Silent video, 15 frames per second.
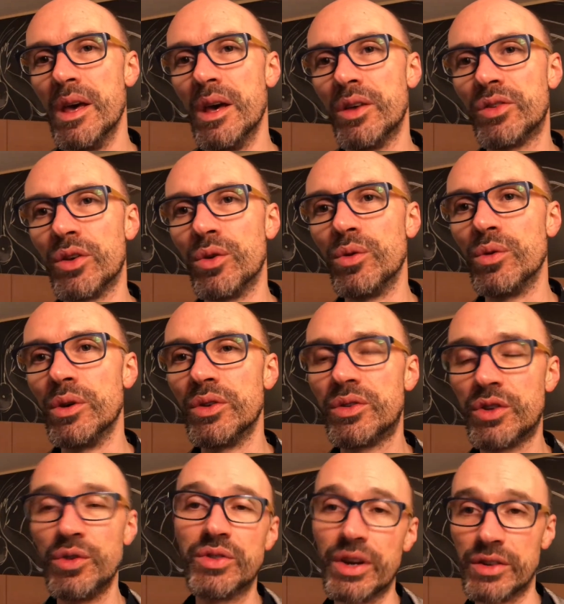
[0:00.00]
So
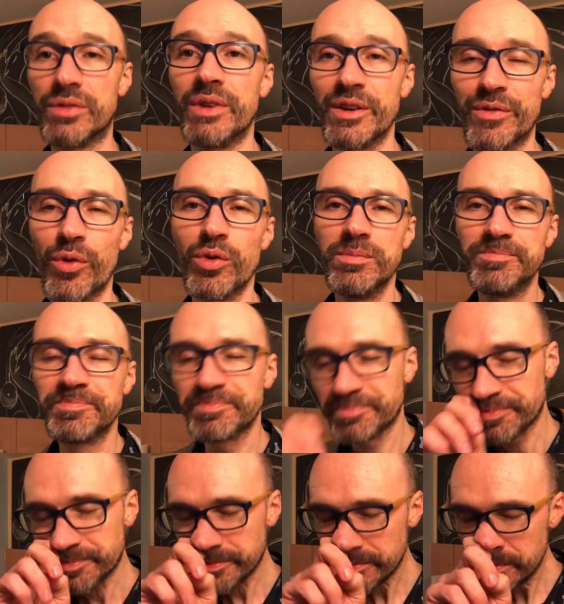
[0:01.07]
2 sides of A4.
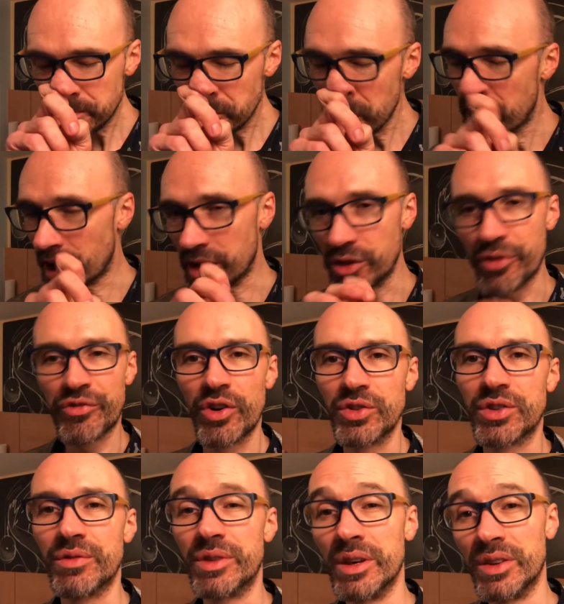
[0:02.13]
And the
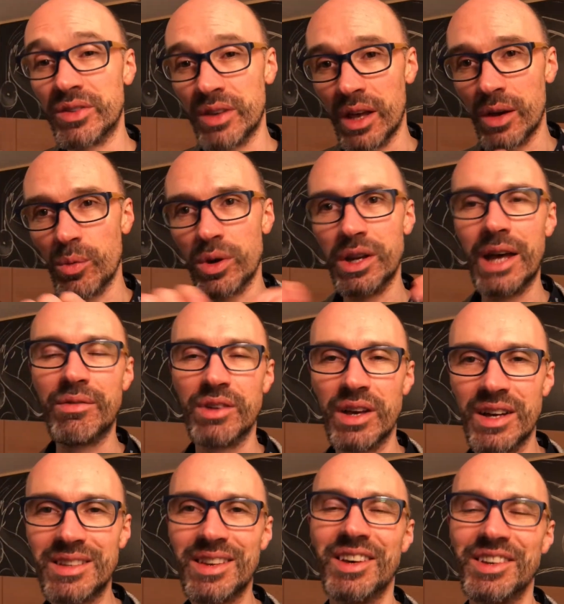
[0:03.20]
front of this, we're going to have
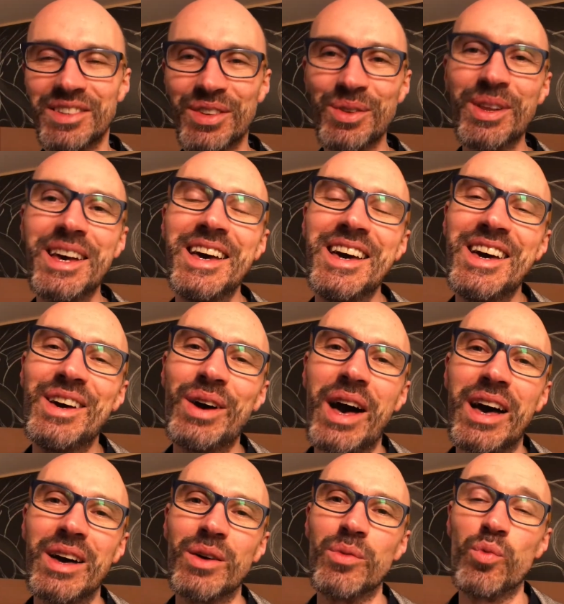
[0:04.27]
a title
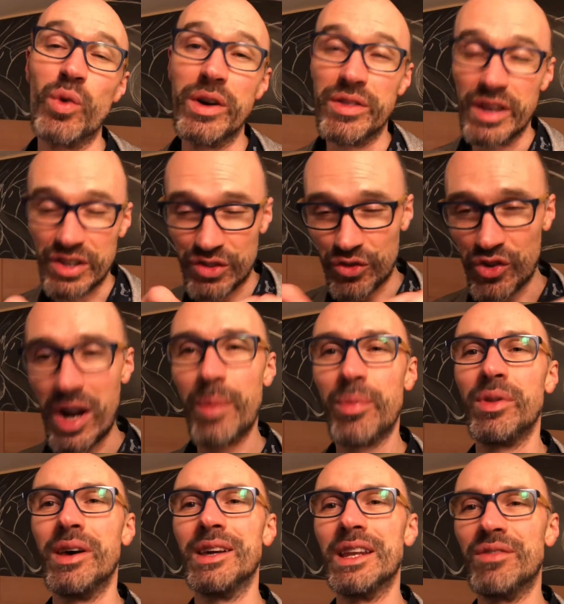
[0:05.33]
with a
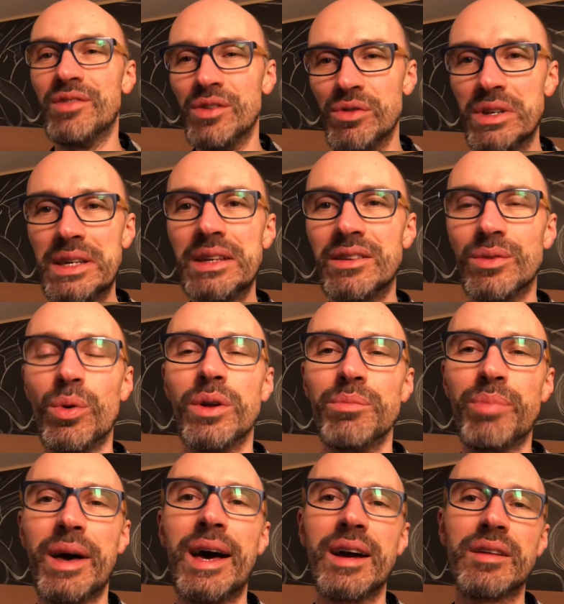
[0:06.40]
strapline if you need to
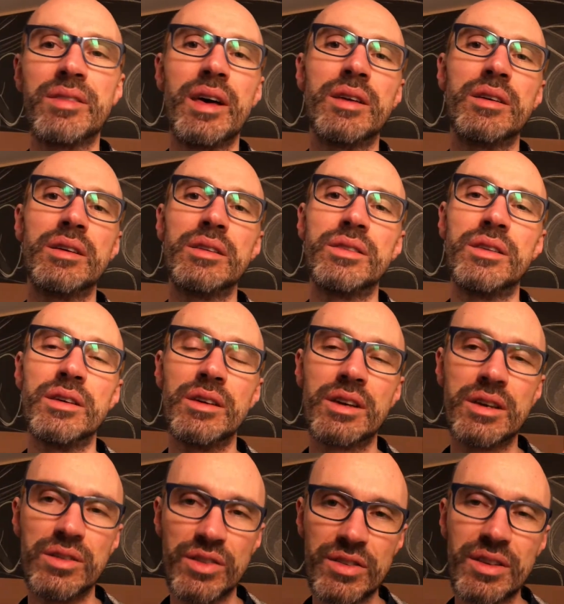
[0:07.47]
unpack that
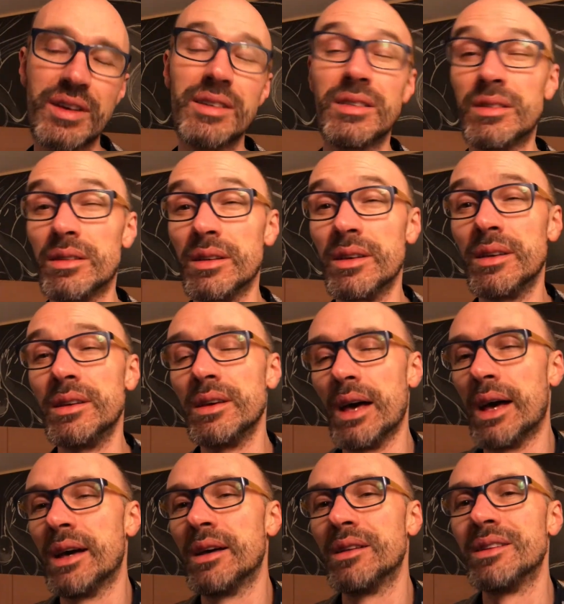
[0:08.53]
concisely
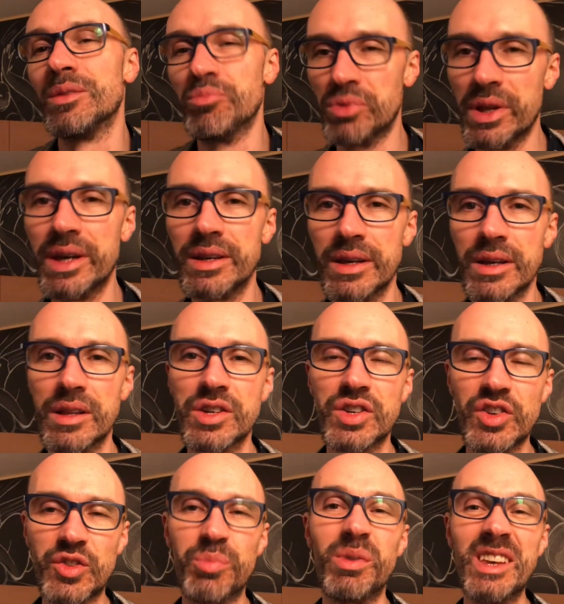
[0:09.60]
and in plain English
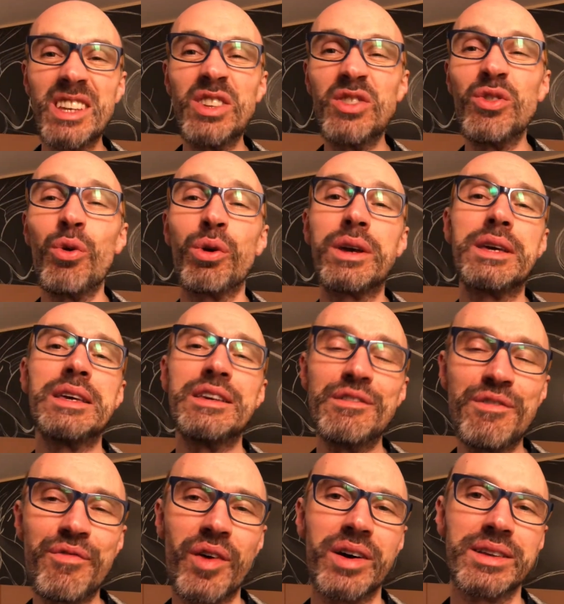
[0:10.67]
explains your key
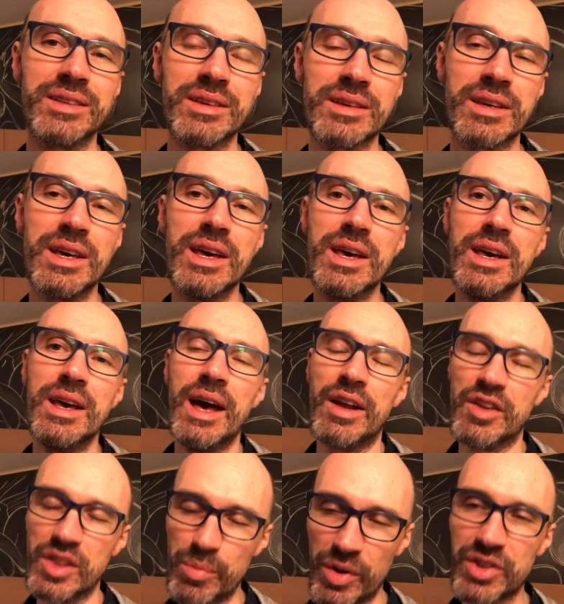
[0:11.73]
finding. And
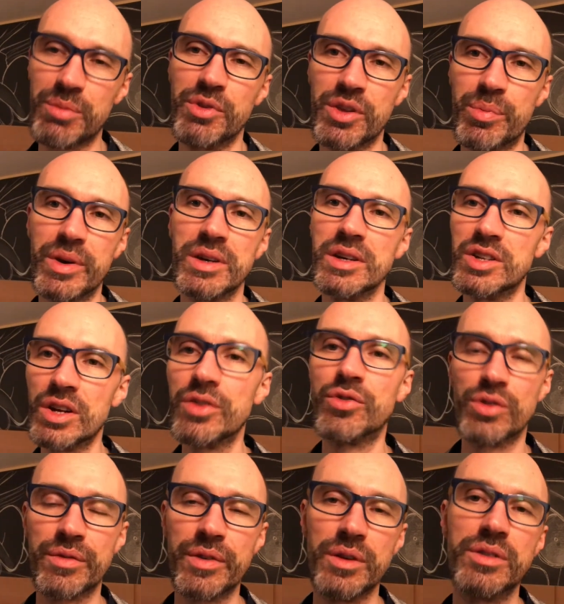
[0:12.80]
at the bottom of the page, under
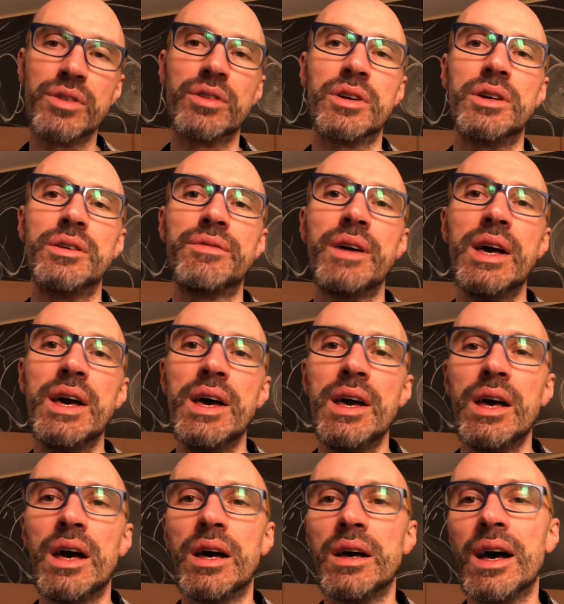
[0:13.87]
a photograph,
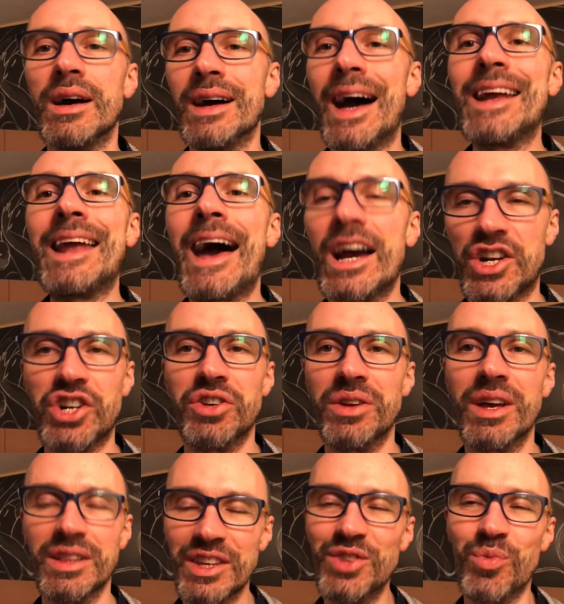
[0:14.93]
an action,
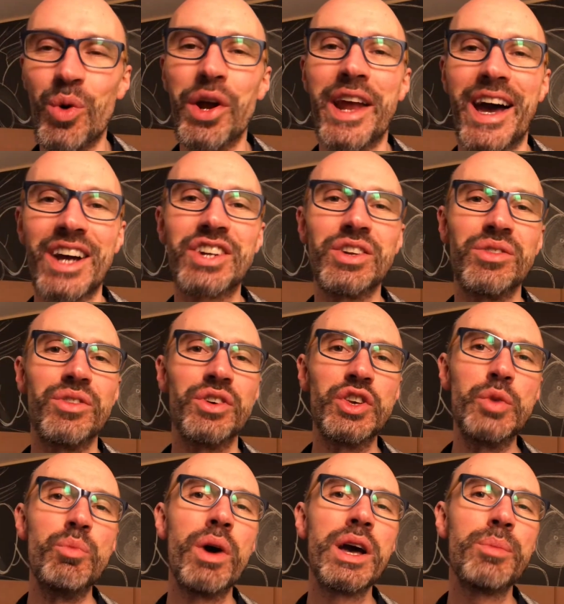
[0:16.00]
at least one action that you
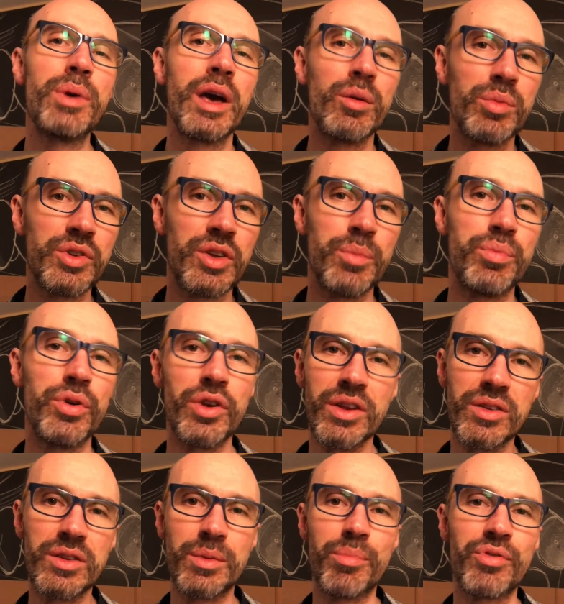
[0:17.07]
might be able to put
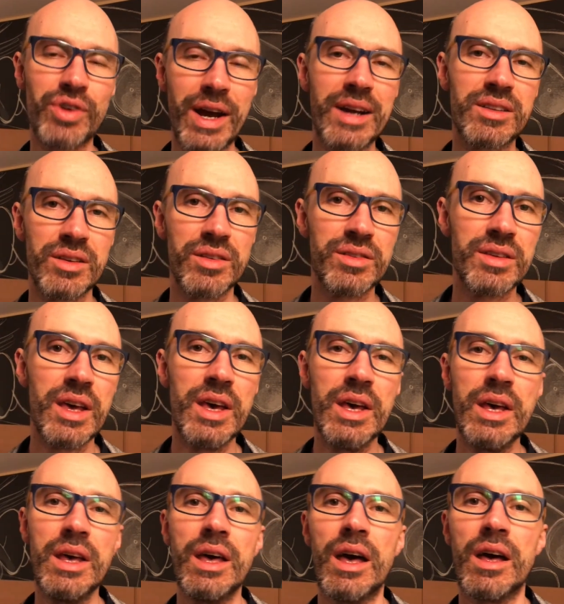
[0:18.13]
into practice
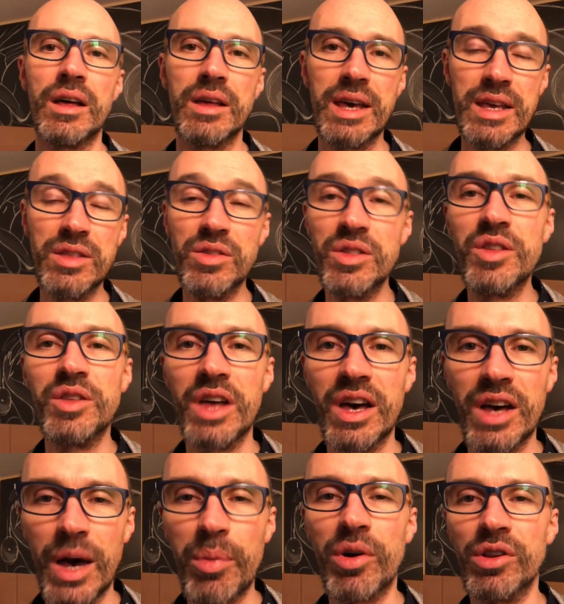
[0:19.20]
in
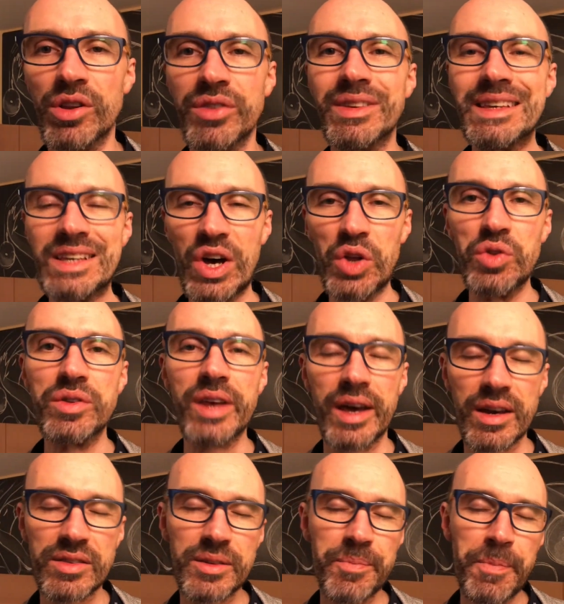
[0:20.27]
a policy
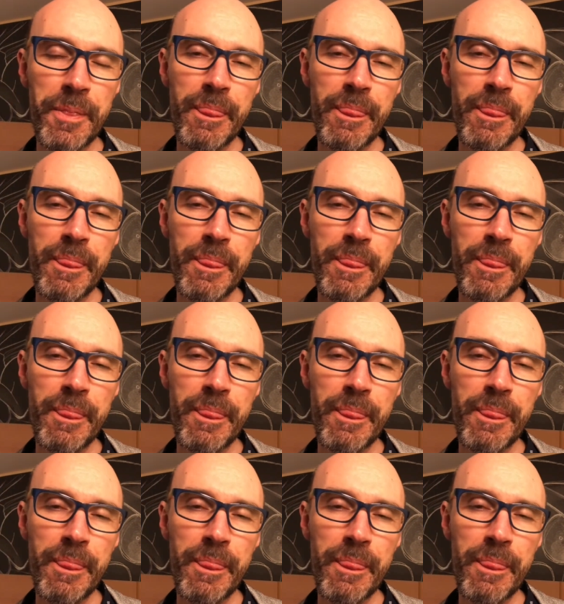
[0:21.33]
context.